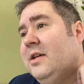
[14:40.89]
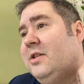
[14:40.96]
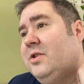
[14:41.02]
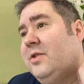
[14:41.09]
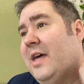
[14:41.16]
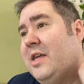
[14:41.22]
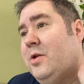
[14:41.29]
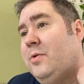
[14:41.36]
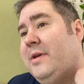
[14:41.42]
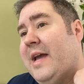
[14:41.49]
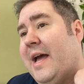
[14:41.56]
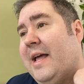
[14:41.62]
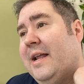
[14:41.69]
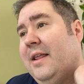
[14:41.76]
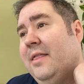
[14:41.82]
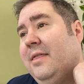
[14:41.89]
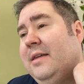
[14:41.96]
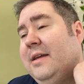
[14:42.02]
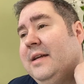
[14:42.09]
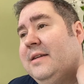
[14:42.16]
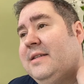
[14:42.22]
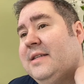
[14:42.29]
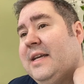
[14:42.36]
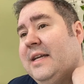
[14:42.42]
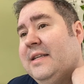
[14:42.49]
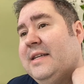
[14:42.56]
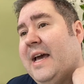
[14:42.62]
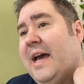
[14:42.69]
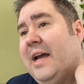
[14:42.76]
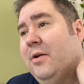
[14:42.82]
so that you get the skin
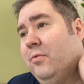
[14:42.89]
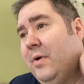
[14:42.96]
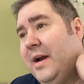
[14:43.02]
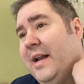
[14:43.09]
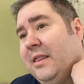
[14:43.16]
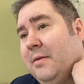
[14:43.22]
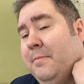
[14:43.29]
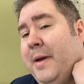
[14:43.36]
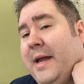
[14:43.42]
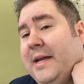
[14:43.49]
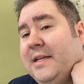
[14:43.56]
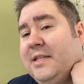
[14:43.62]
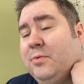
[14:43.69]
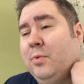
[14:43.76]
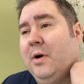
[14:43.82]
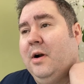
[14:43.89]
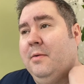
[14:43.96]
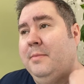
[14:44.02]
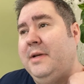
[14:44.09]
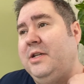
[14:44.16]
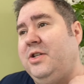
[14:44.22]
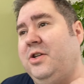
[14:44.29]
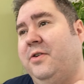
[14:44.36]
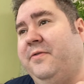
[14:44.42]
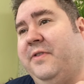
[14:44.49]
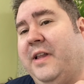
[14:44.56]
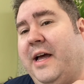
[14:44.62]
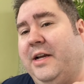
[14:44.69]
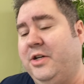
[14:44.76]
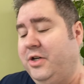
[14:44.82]
tag right at the base where it meets your
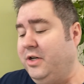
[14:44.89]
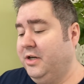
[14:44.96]
flesh.